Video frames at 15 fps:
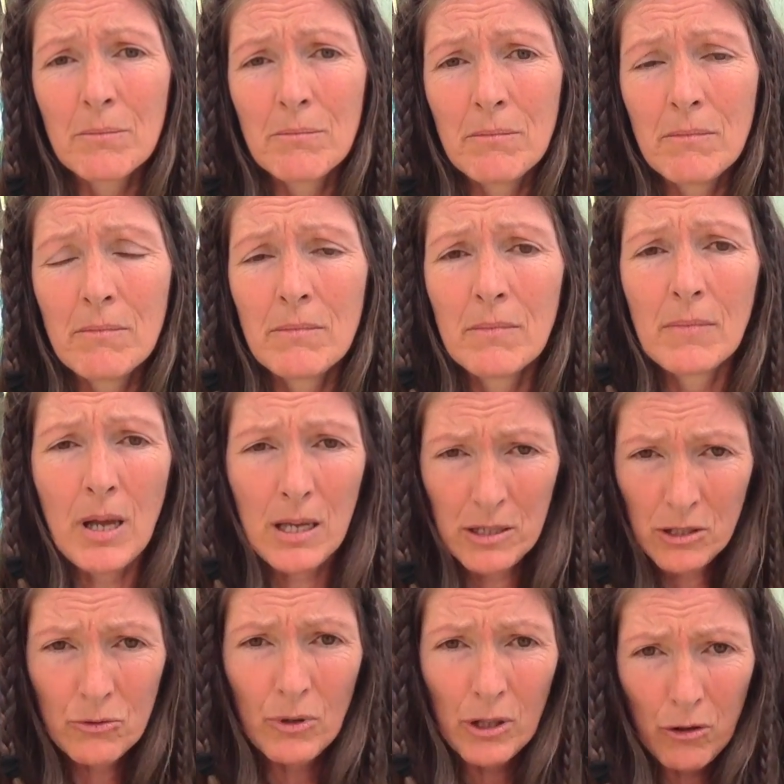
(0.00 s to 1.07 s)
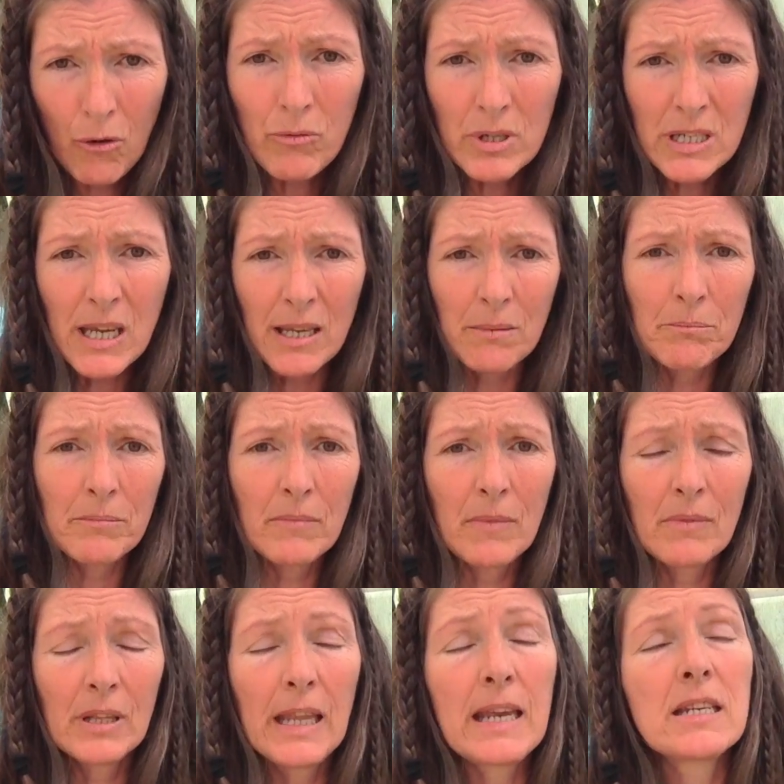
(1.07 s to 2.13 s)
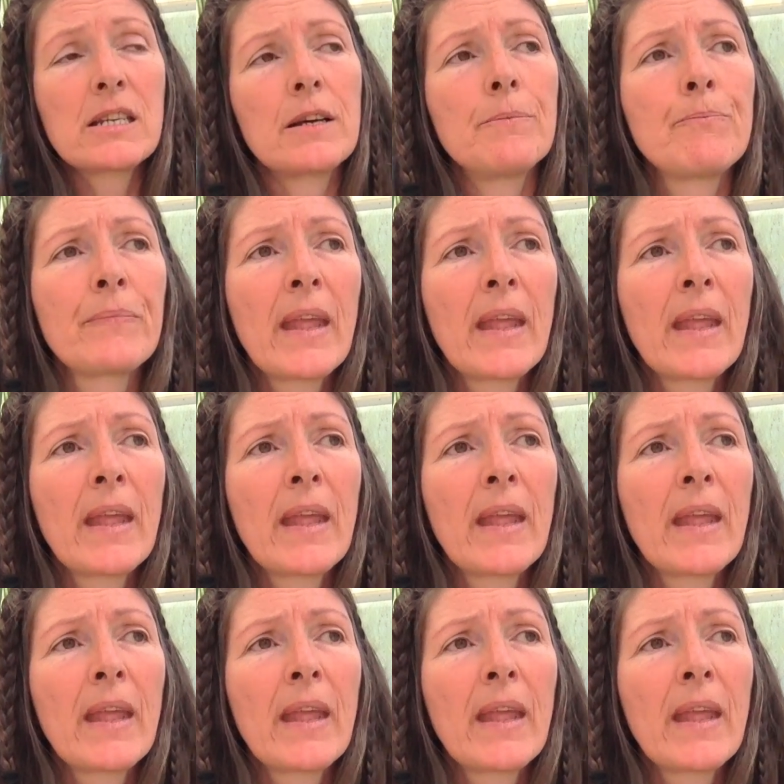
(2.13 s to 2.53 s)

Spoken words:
a long time later.